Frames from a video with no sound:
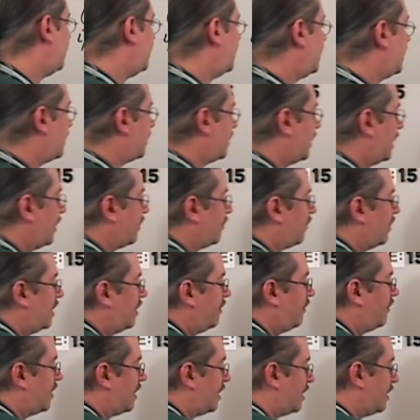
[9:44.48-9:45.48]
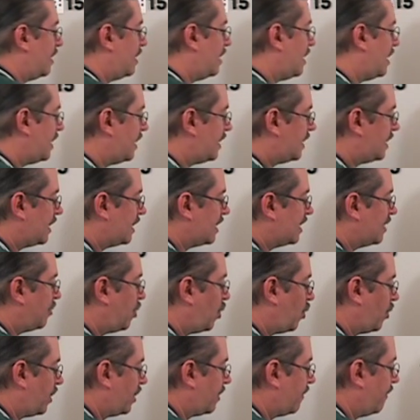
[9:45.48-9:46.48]
Let's get rid of the six
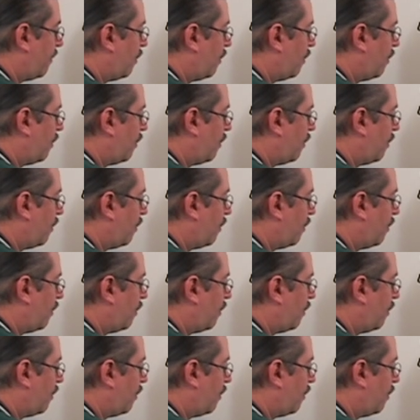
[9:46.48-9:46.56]
point